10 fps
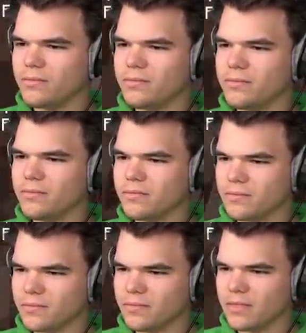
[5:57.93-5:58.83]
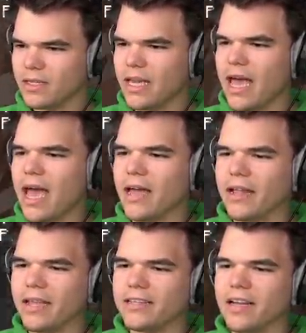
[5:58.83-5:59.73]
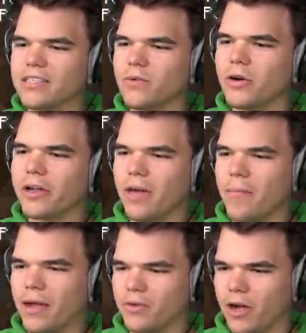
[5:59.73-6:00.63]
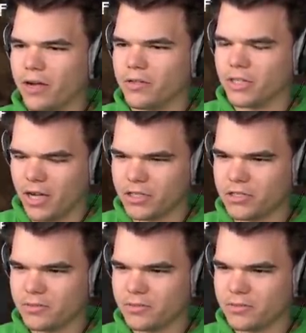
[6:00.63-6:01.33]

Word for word: Guys? Out, yeah, I, it doesn't work on bedrock, Josh.